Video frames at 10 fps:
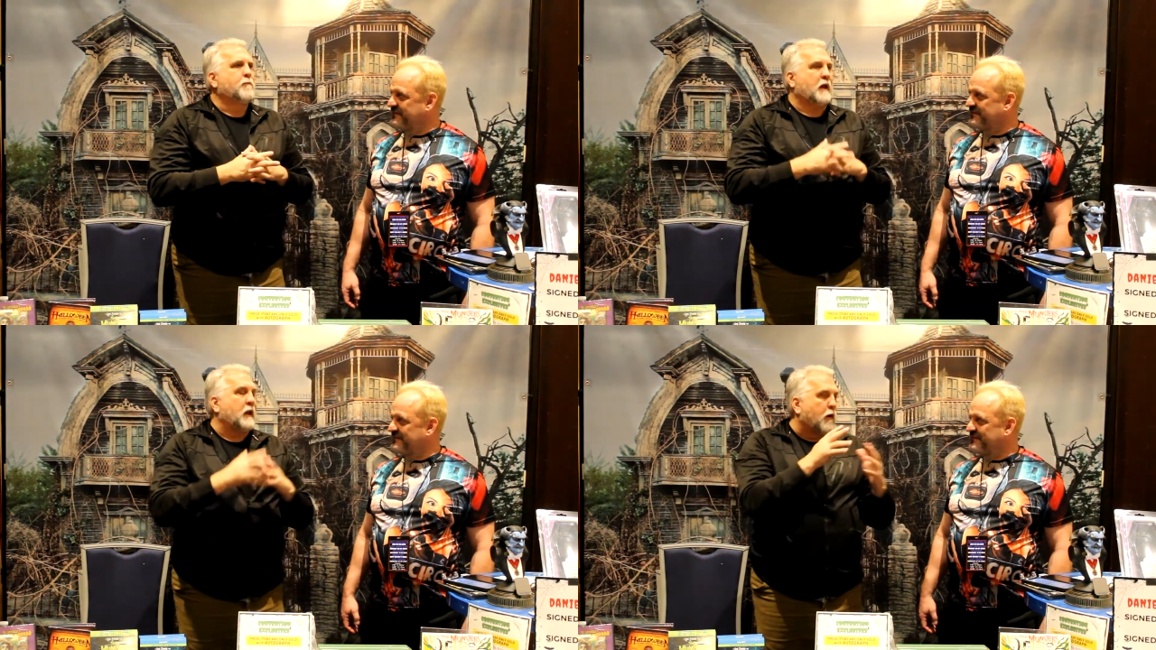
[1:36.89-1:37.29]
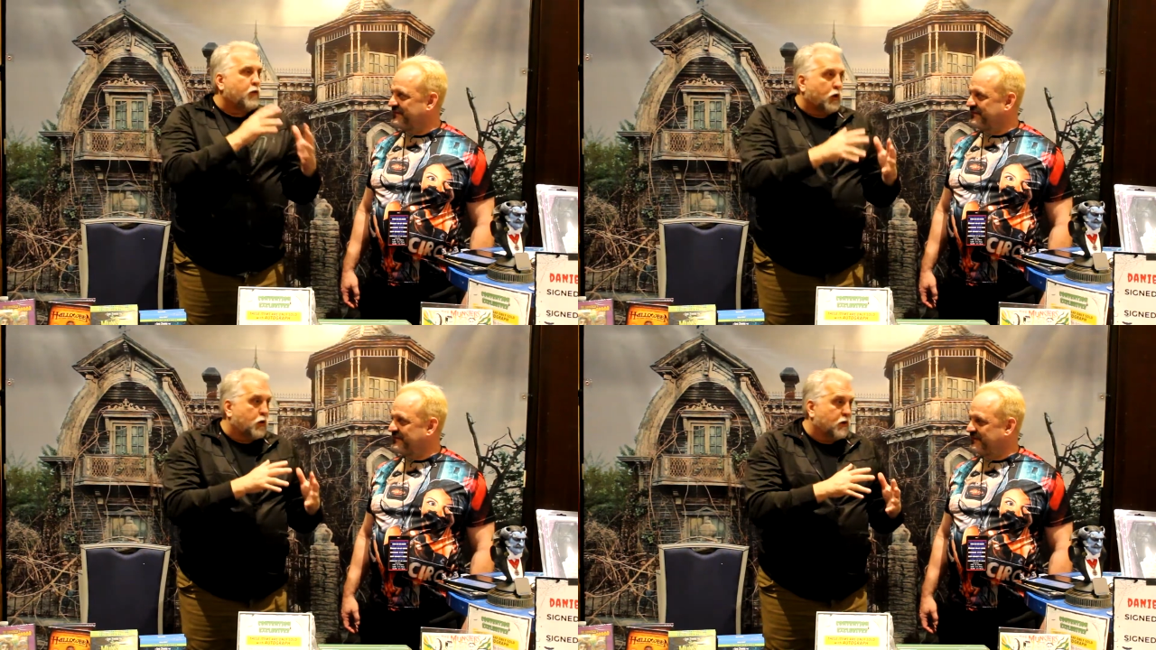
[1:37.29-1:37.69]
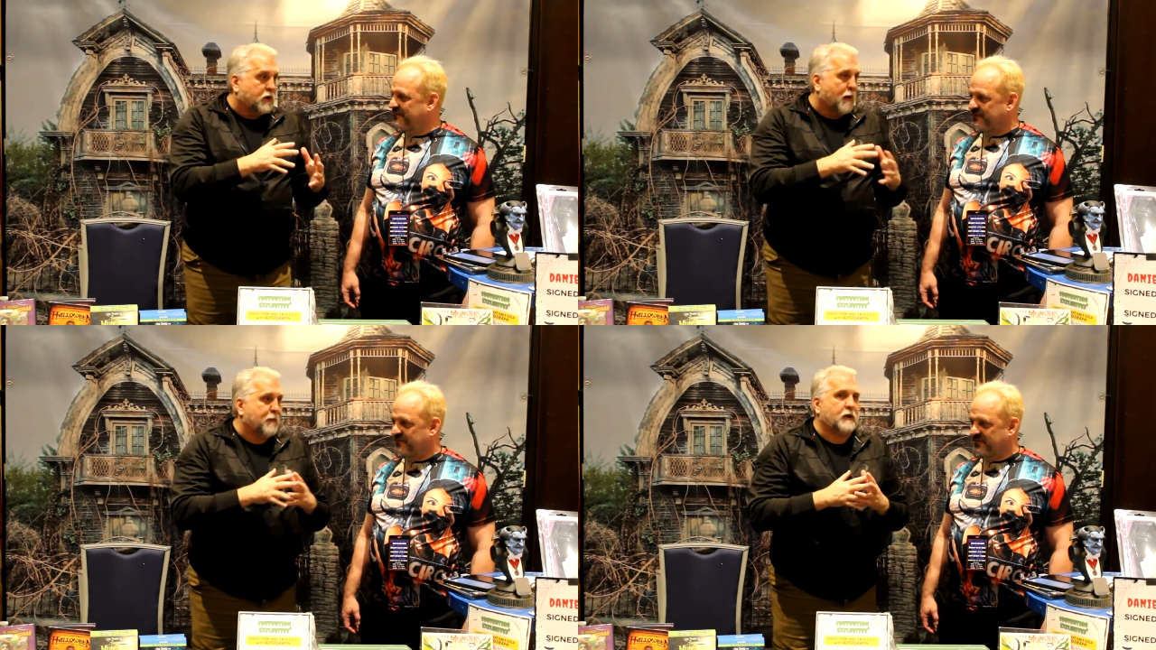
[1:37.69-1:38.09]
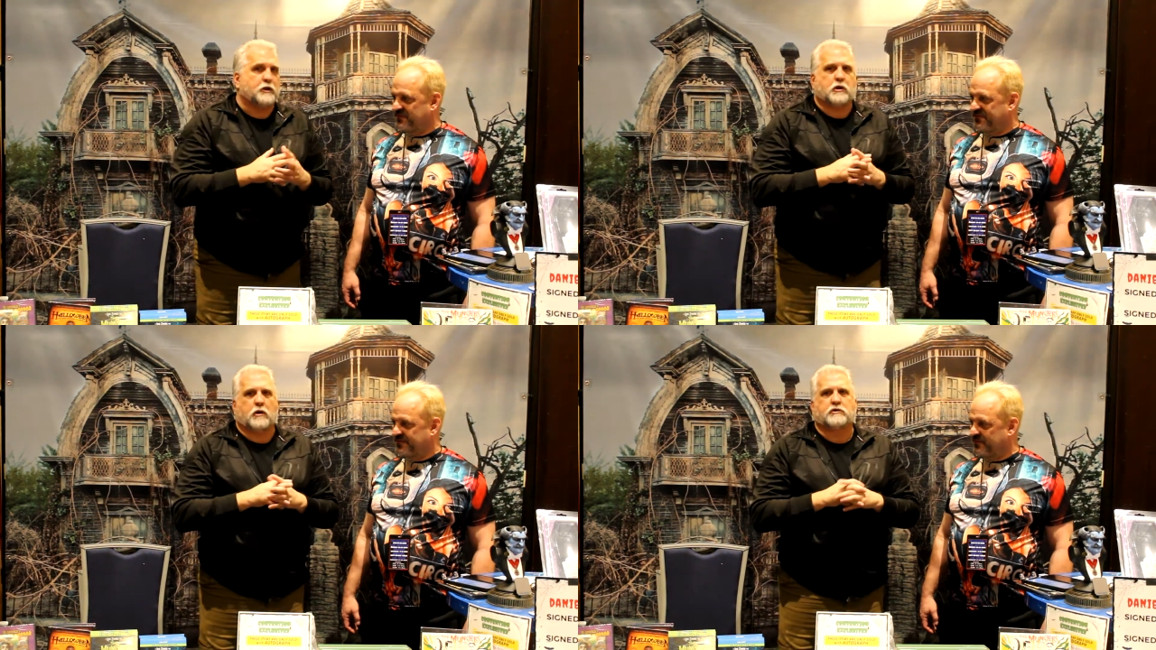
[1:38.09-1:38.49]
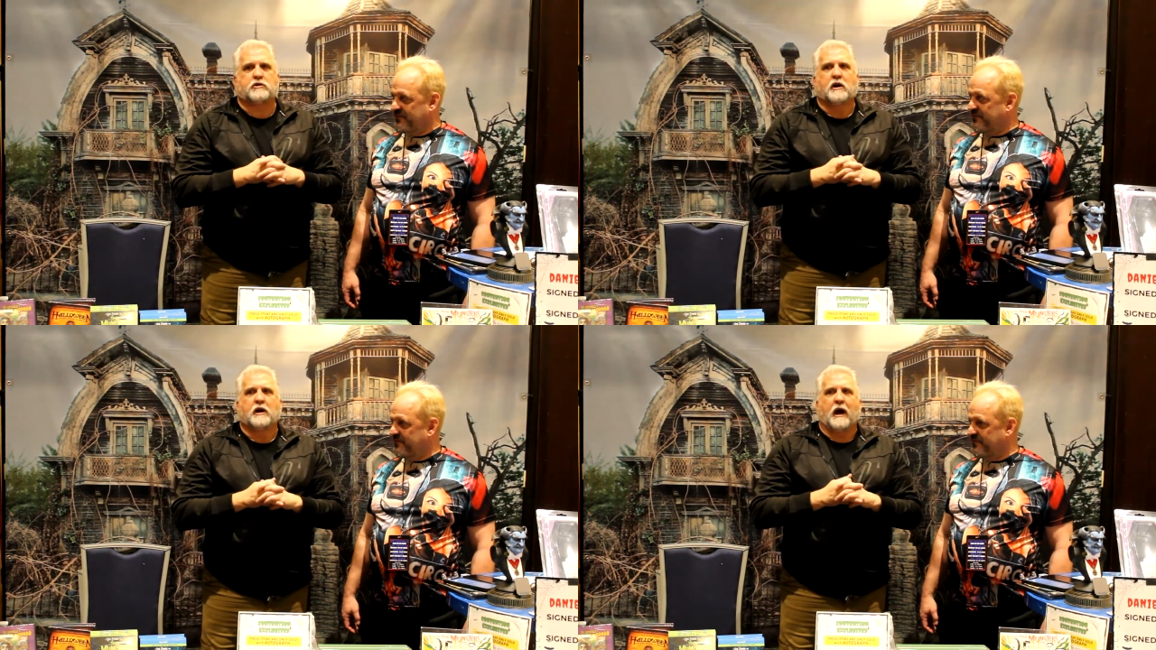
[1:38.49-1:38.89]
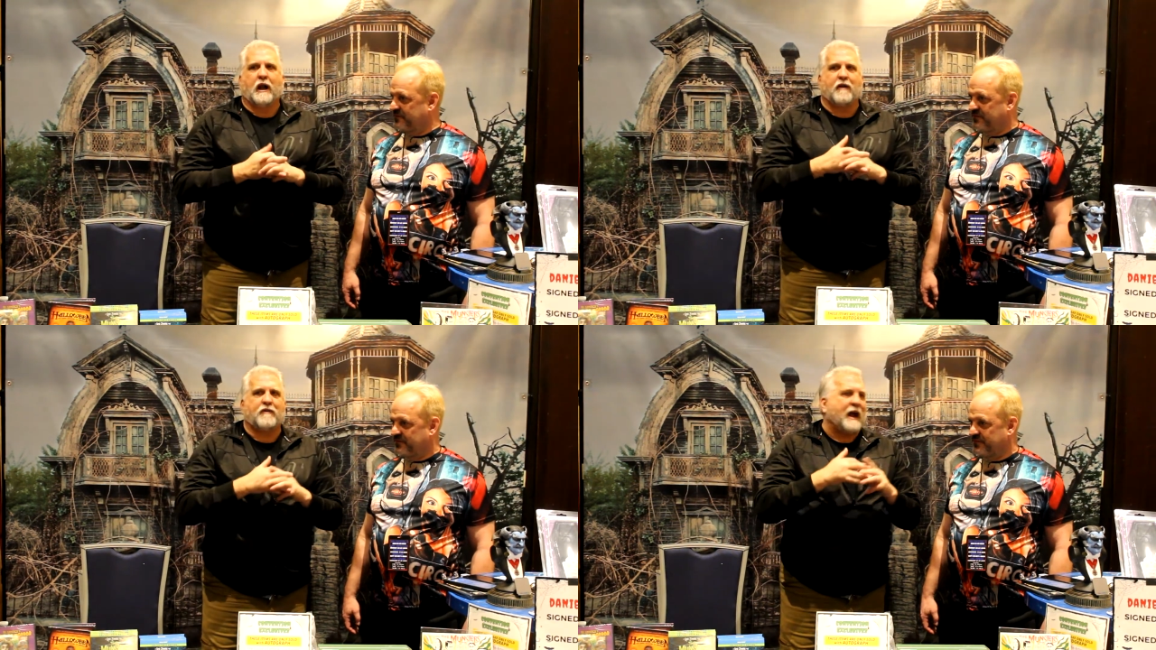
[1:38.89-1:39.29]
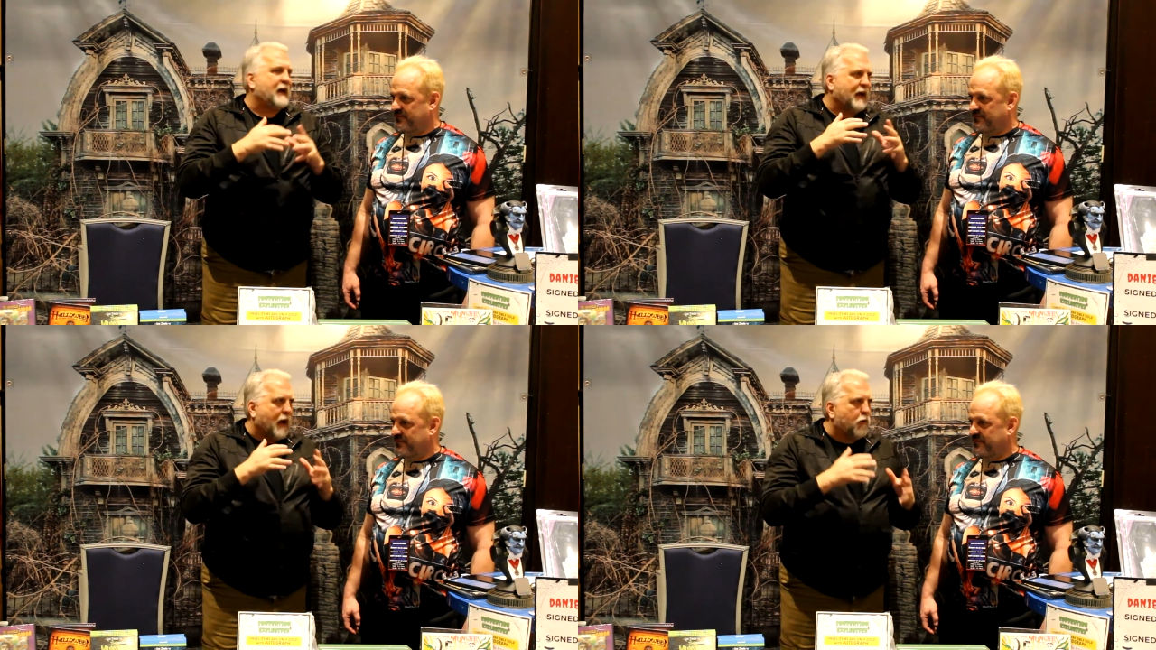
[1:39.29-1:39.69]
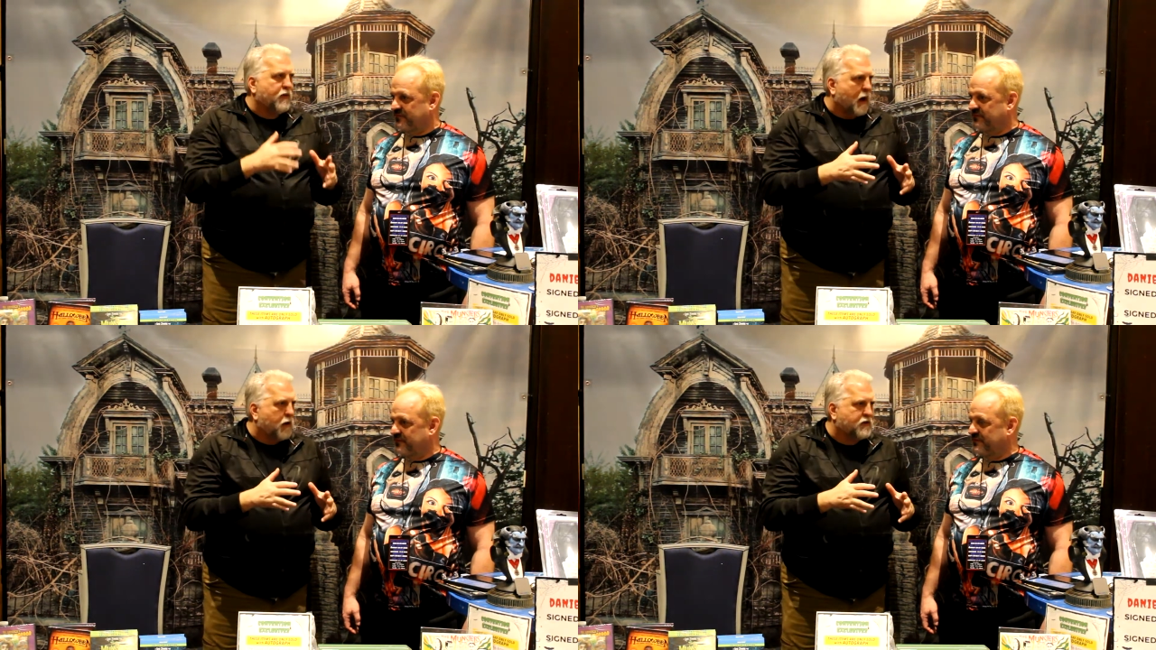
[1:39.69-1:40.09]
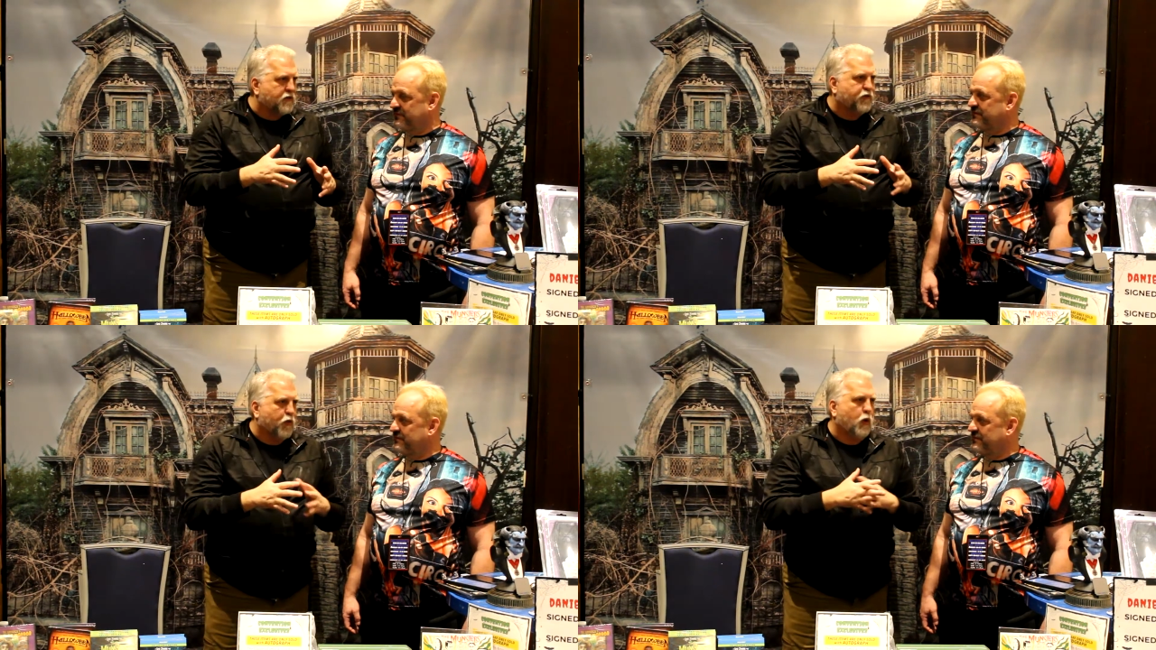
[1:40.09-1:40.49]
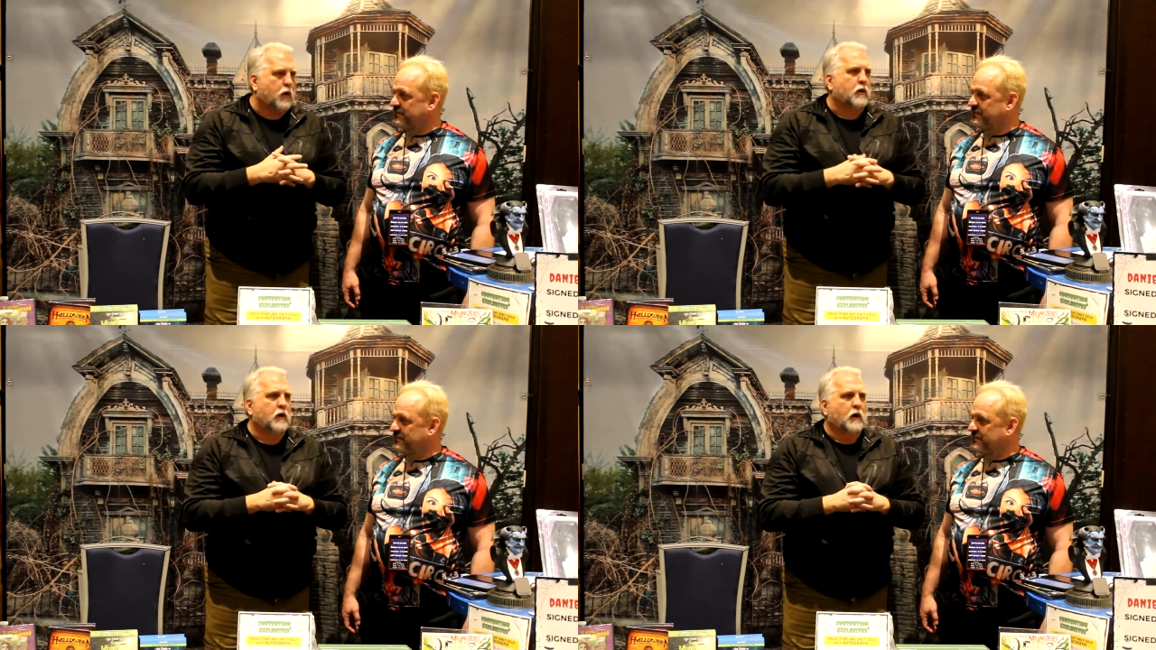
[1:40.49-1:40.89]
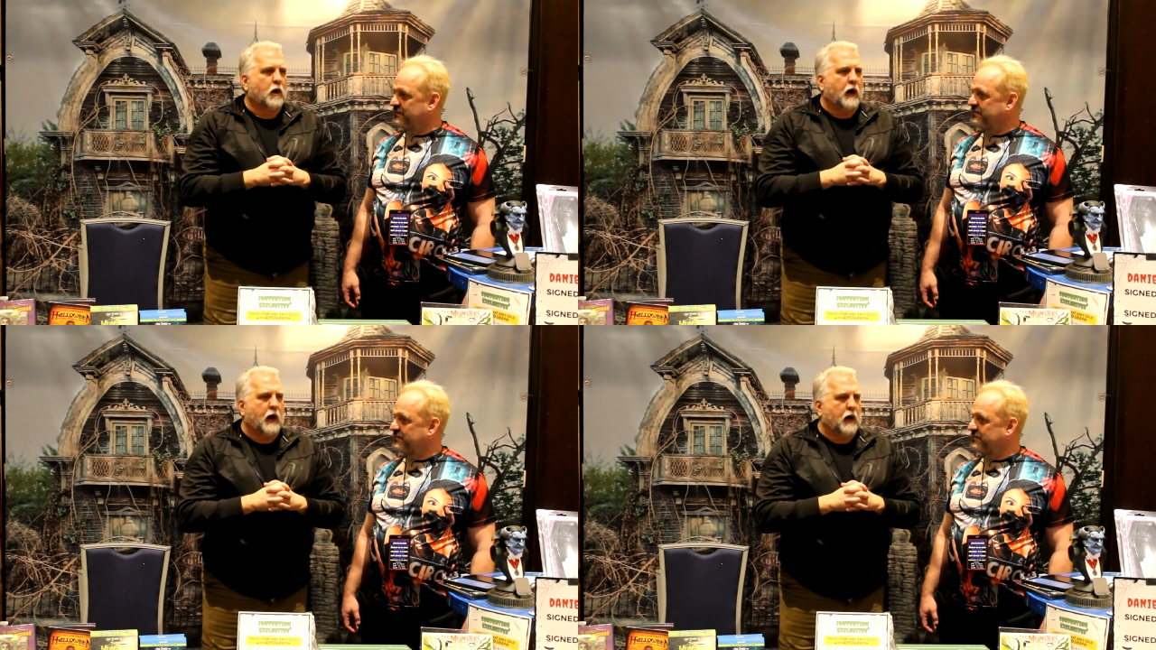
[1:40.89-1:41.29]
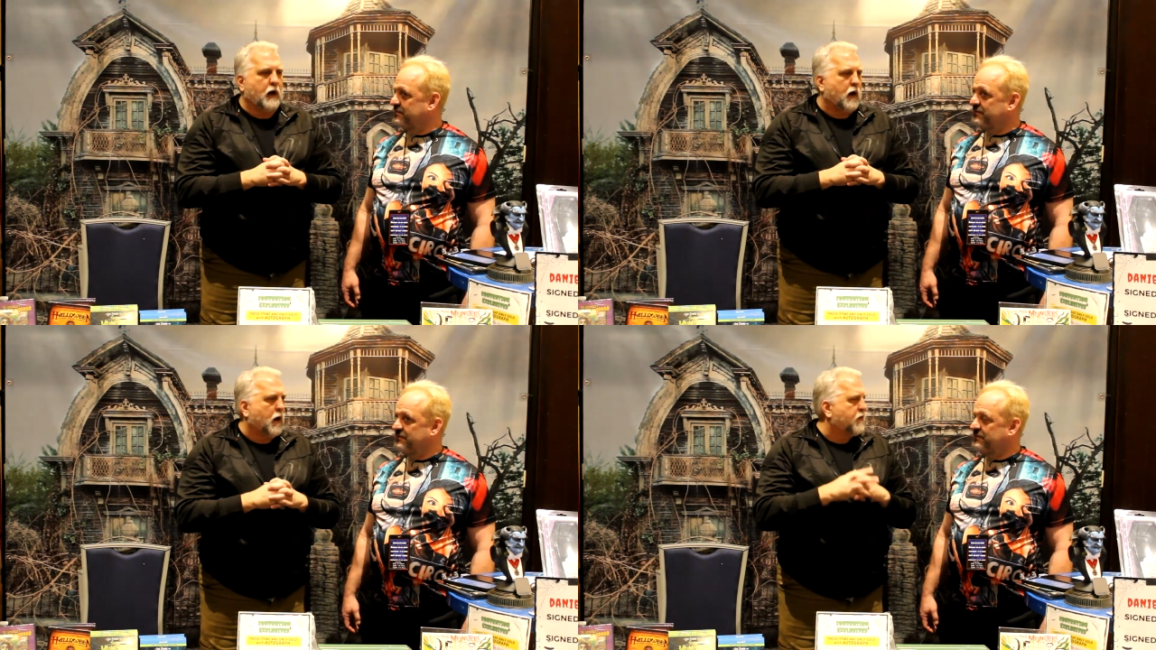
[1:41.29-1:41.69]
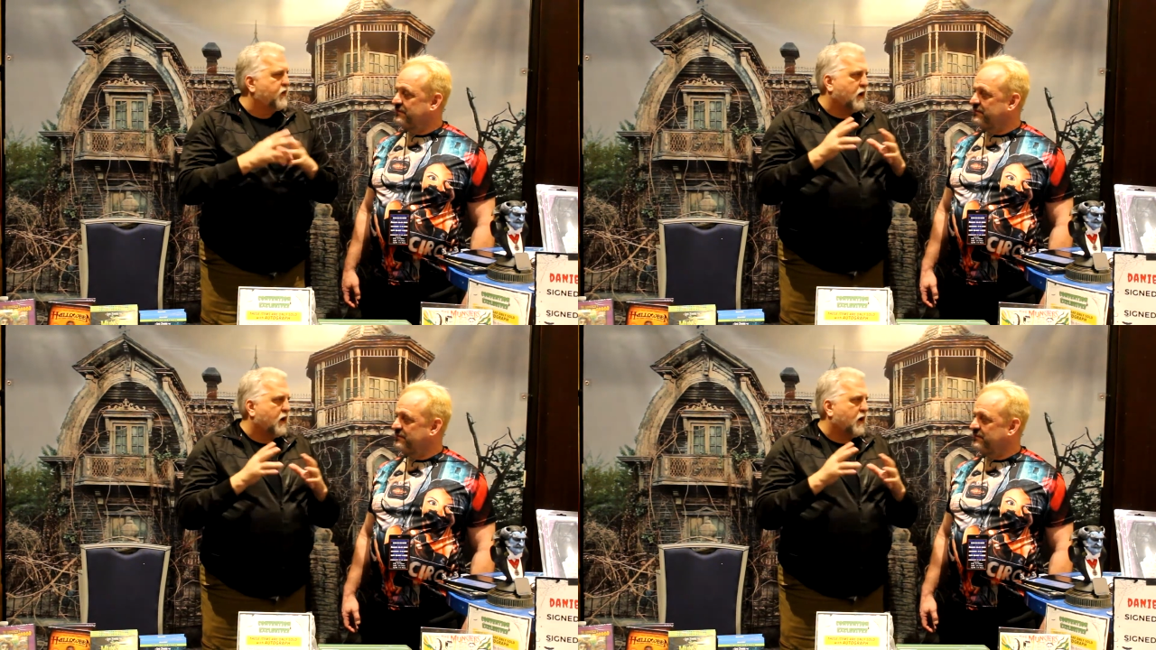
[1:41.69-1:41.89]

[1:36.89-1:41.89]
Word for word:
Speaker 1: I love working with Tommy Lee Jones. I loved hanging out with Harrison Ford. Uh, all of it,